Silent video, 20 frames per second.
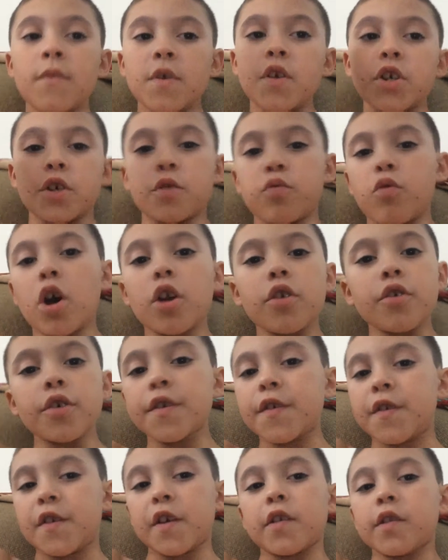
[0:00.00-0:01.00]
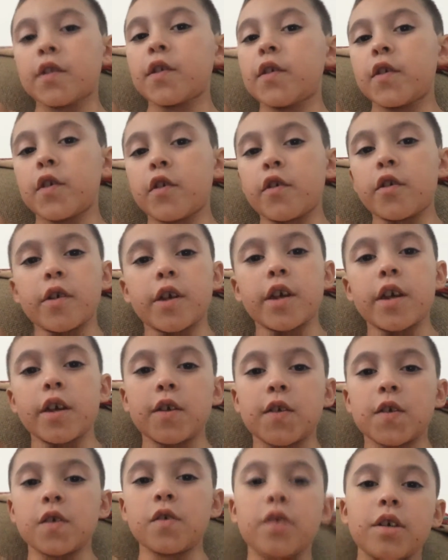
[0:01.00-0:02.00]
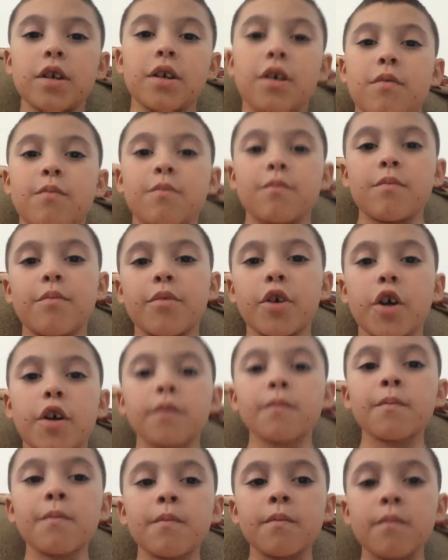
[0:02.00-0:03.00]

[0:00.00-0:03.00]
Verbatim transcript: Guess water is deadly. Okay, so yeah. Bye.